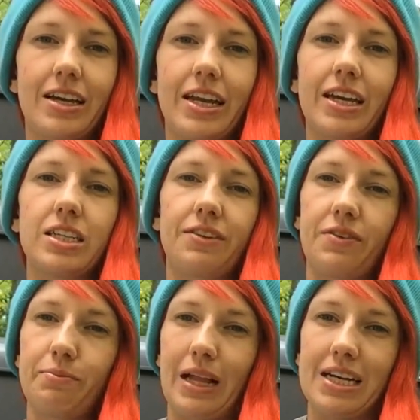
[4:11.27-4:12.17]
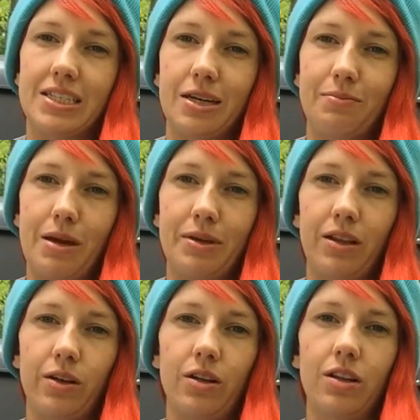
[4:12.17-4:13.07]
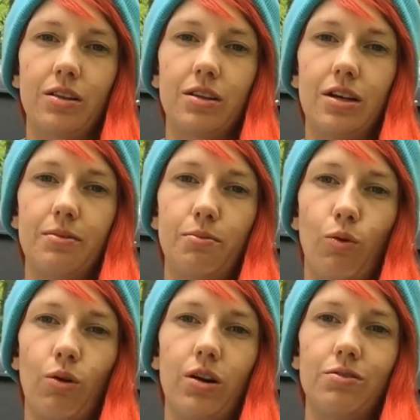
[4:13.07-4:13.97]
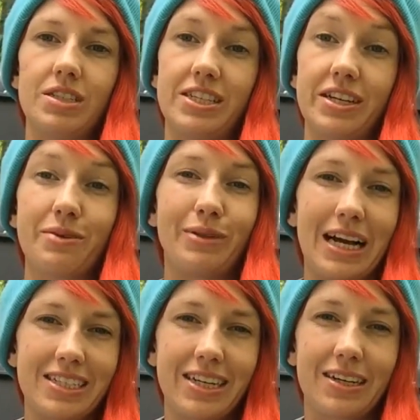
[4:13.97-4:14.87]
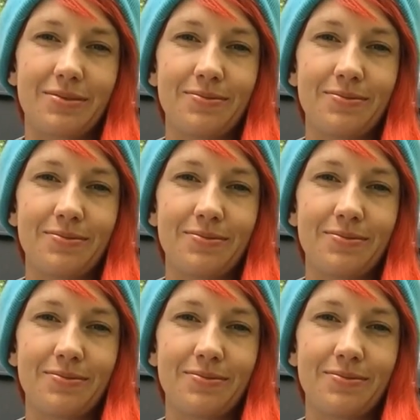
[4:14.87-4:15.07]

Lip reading: getting a different plastic, maybe a little more resilient plastic